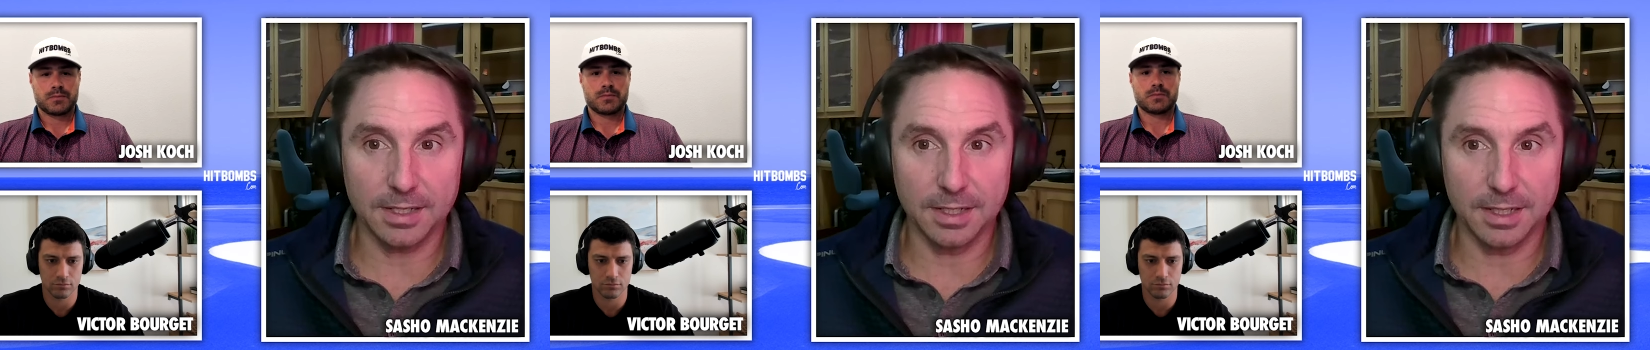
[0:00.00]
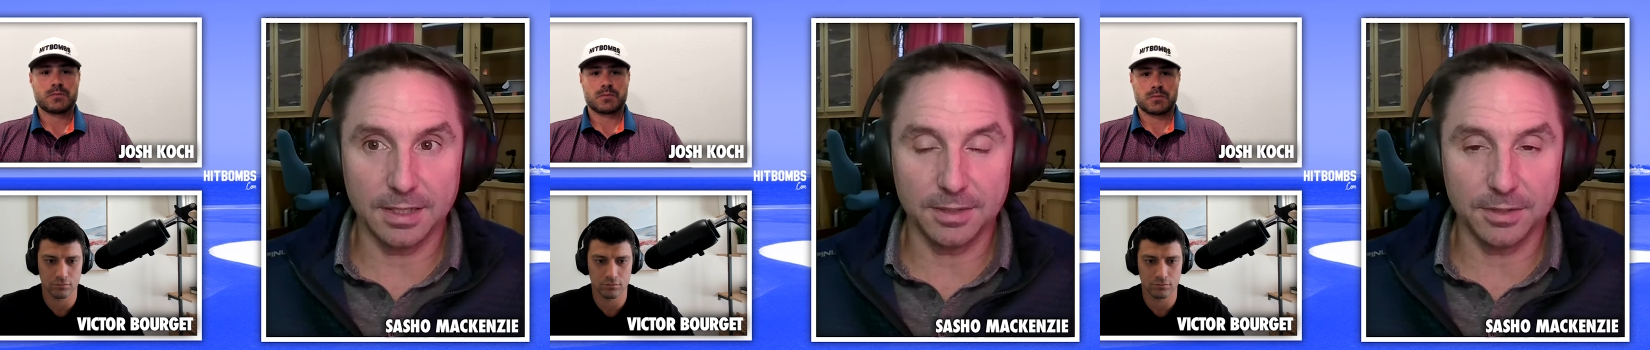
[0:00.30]

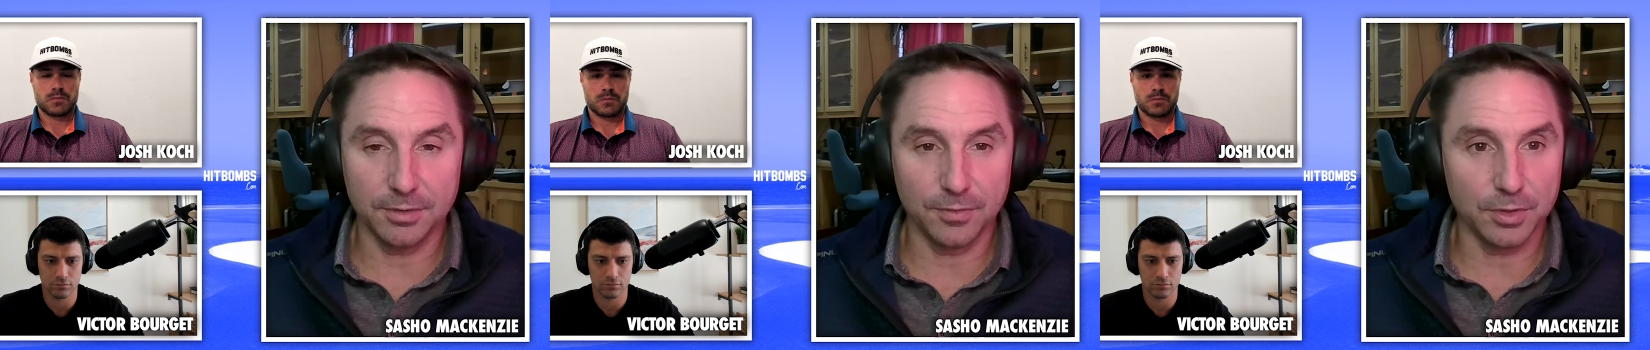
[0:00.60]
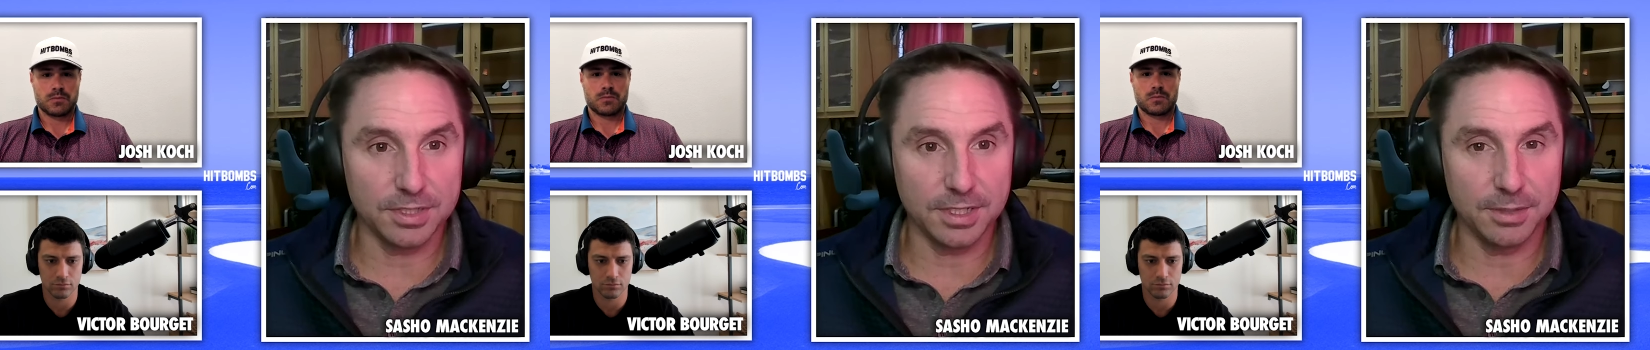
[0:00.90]
Speaker 1: uh,
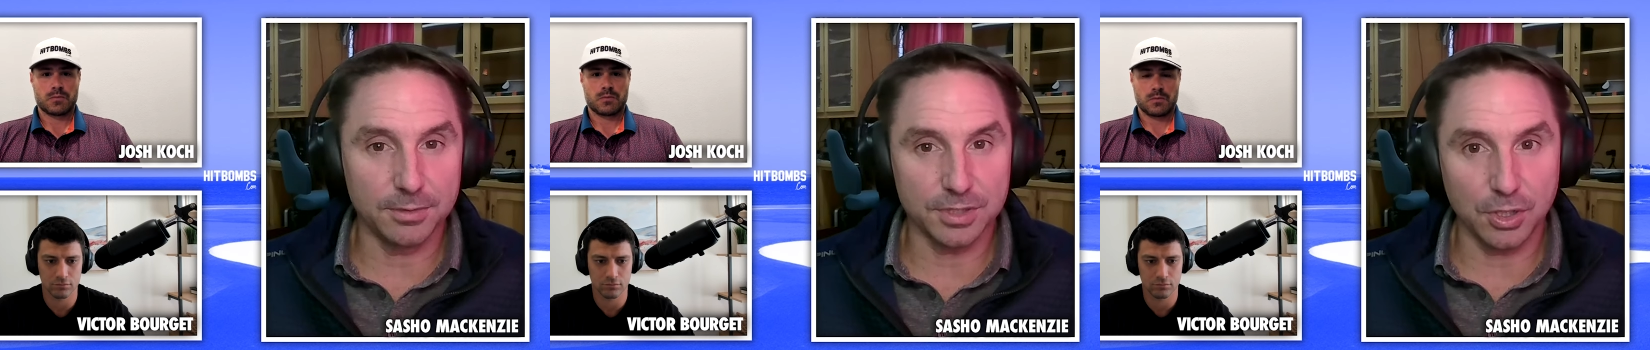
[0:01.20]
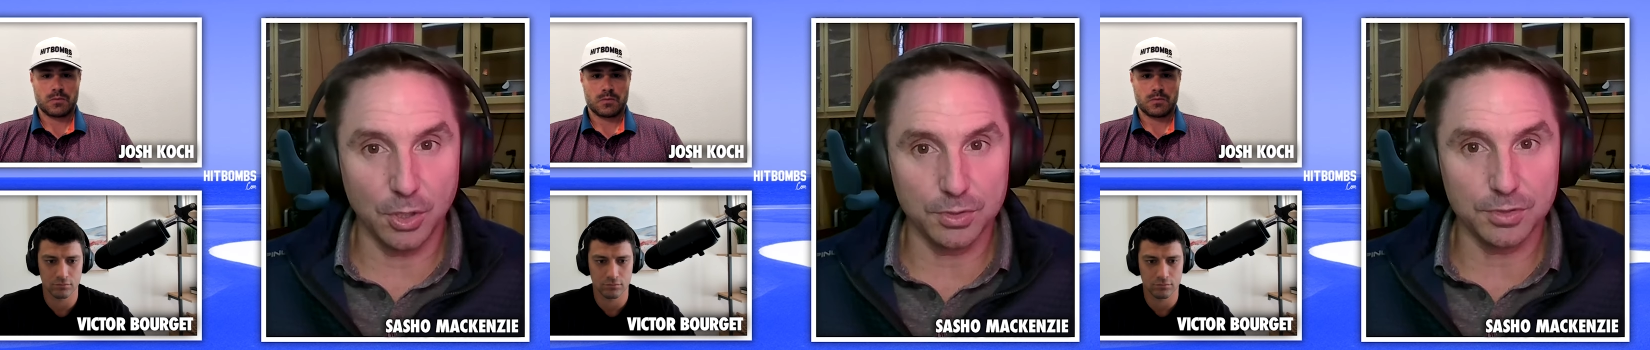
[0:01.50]
university. Was a
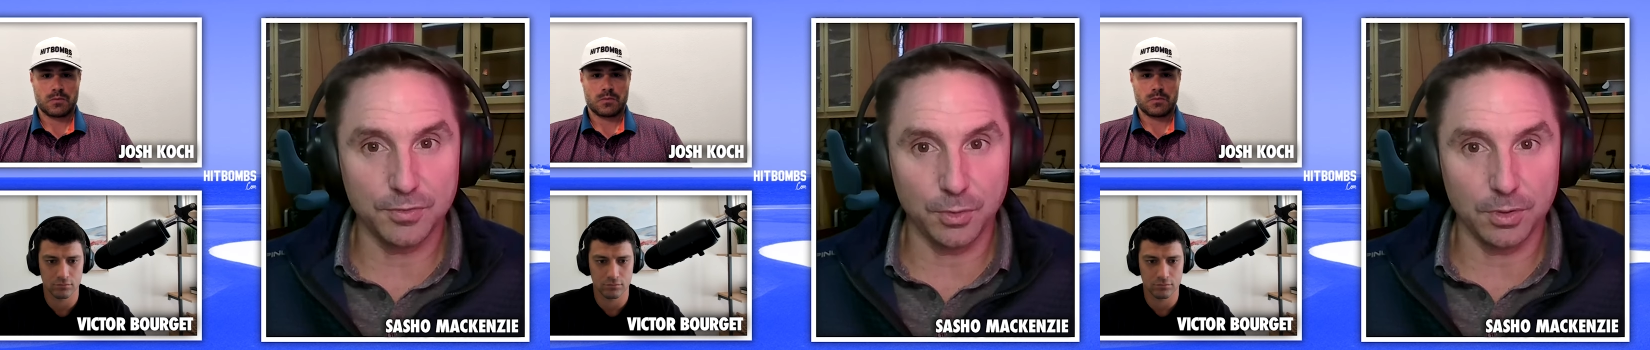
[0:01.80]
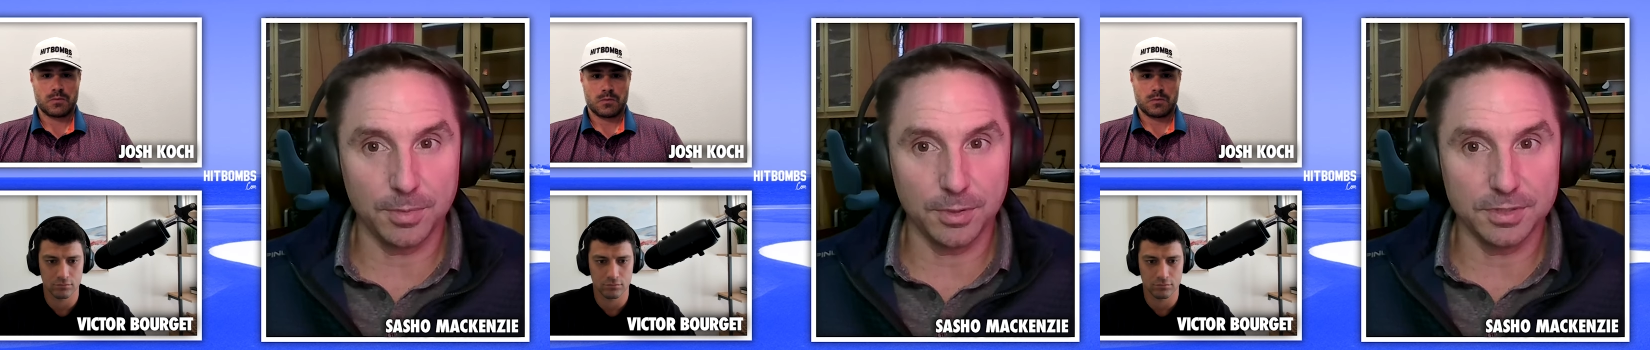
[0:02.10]
coach for
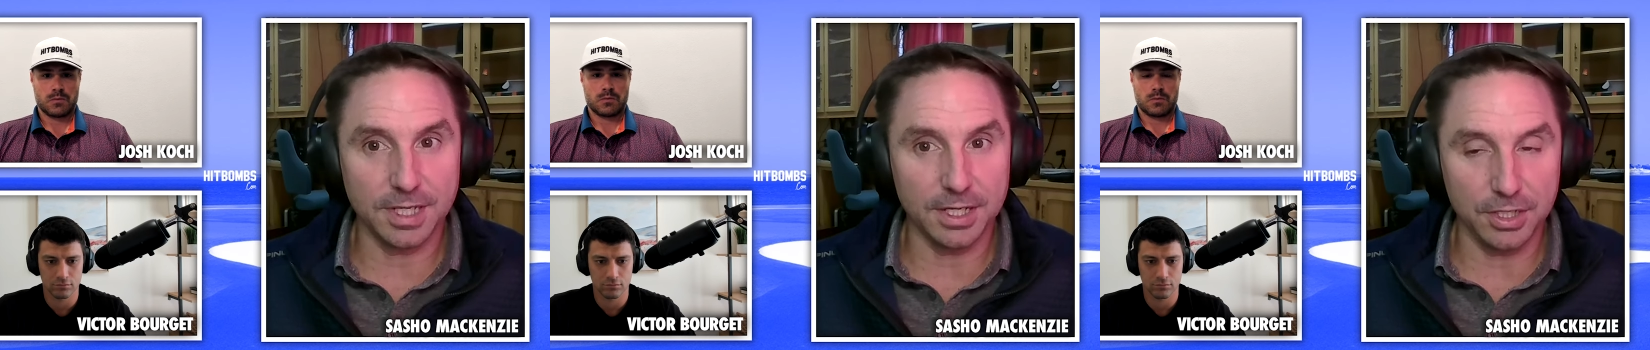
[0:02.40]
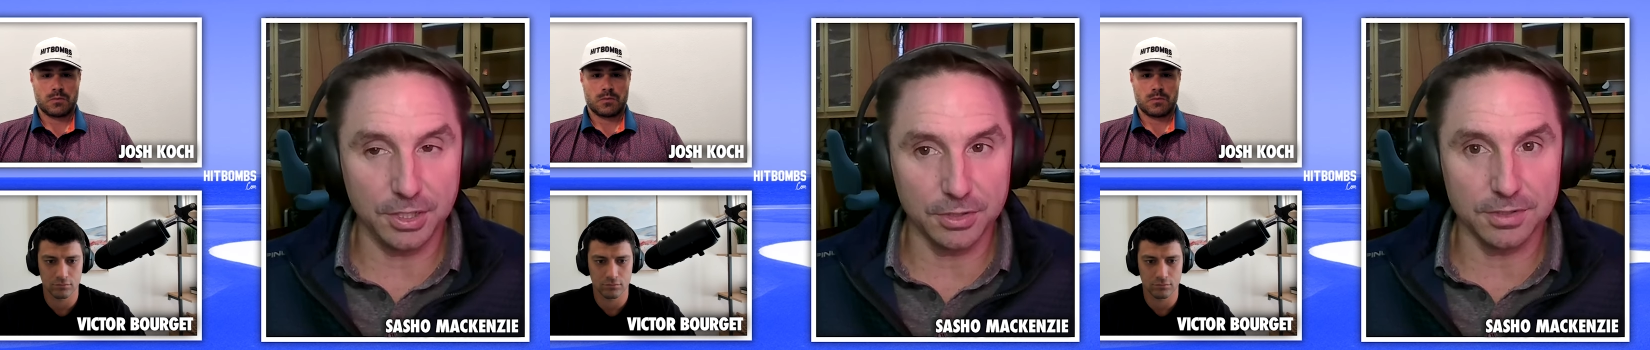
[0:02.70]
about ten
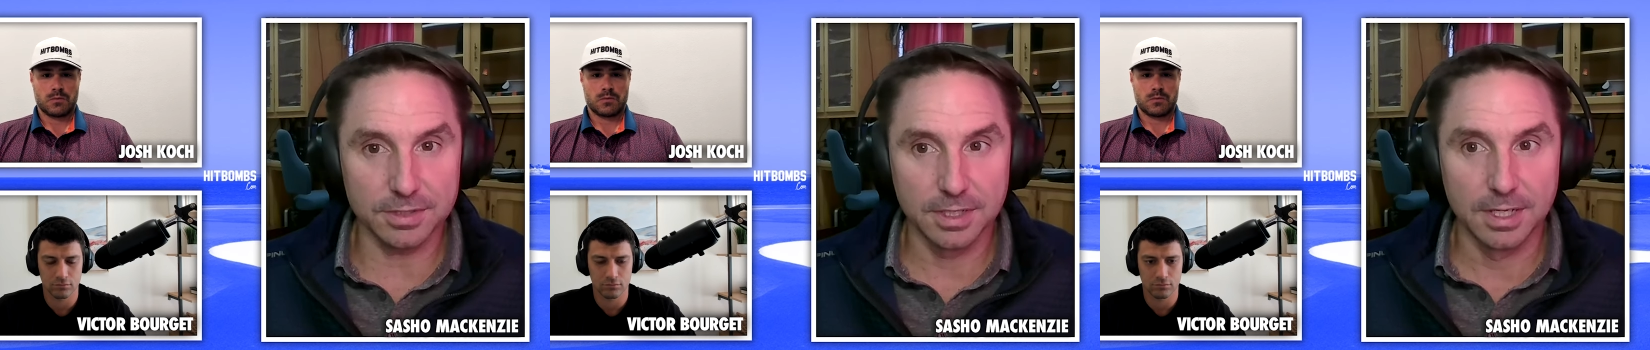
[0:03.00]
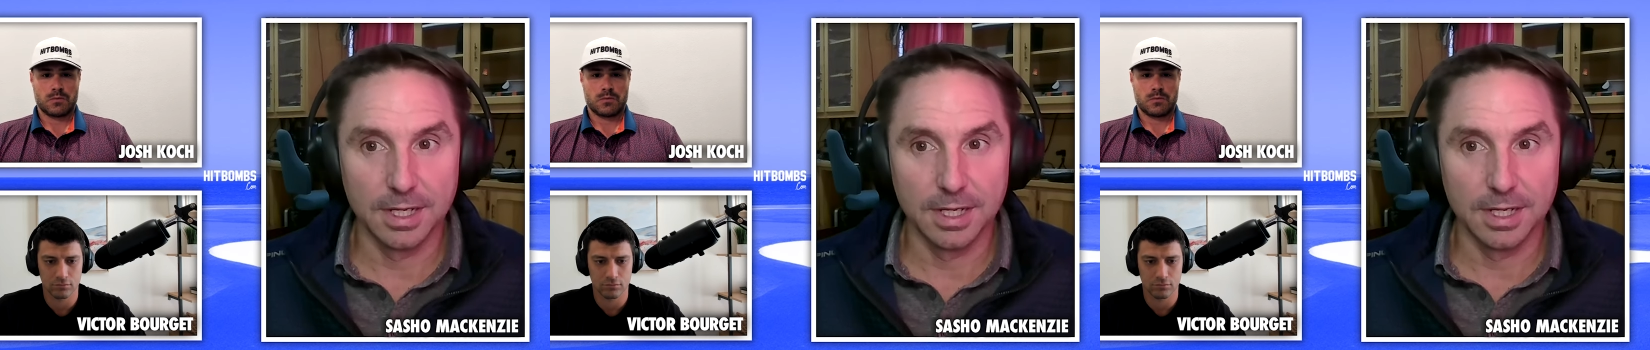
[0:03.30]
years.